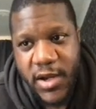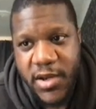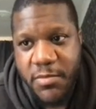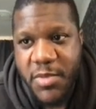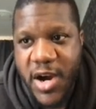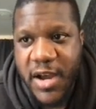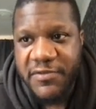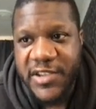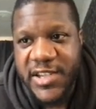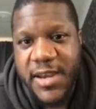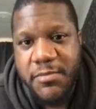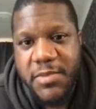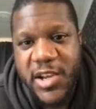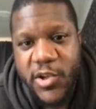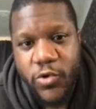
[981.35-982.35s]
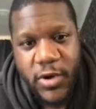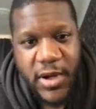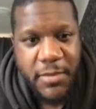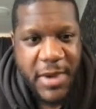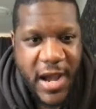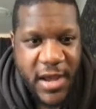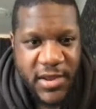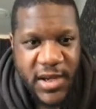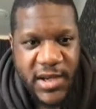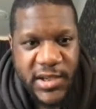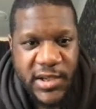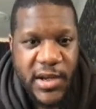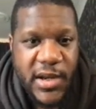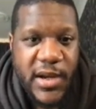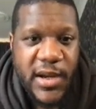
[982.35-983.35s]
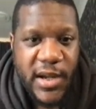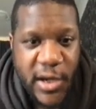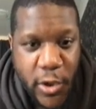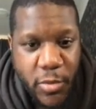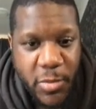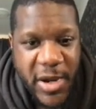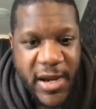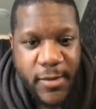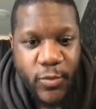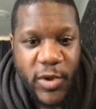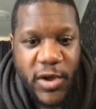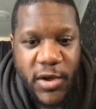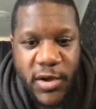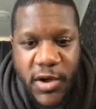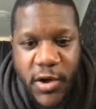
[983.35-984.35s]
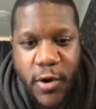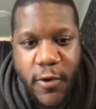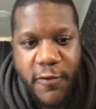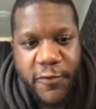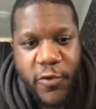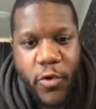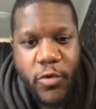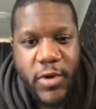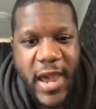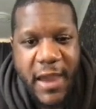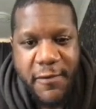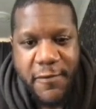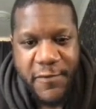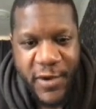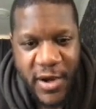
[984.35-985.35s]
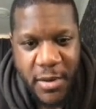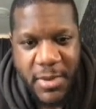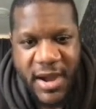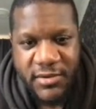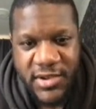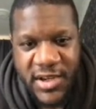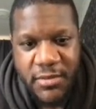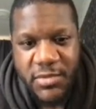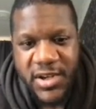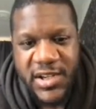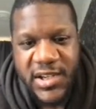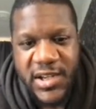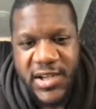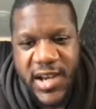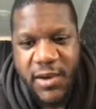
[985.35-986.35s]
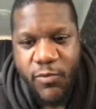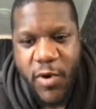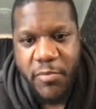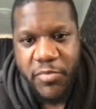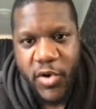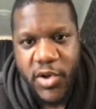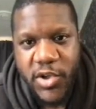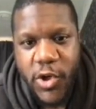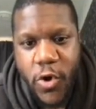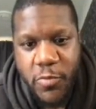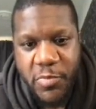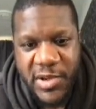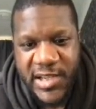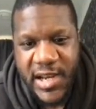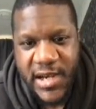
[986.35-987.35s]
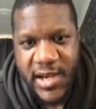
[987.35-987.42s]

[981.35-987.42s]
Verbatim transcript: You might have seen me talking about this a little bit. We're not going to go through everything about it, but this is a 1.2%